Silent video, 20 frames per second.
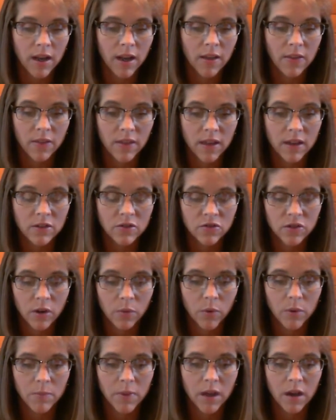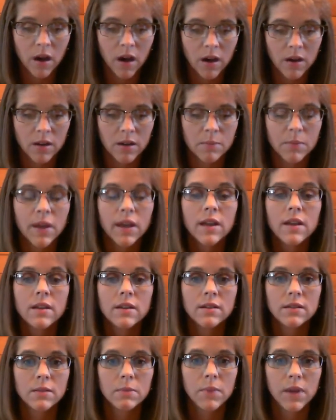and then shall we be caught up
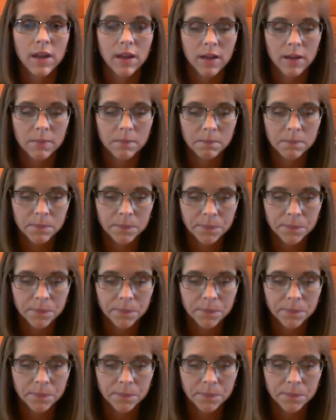to meet him.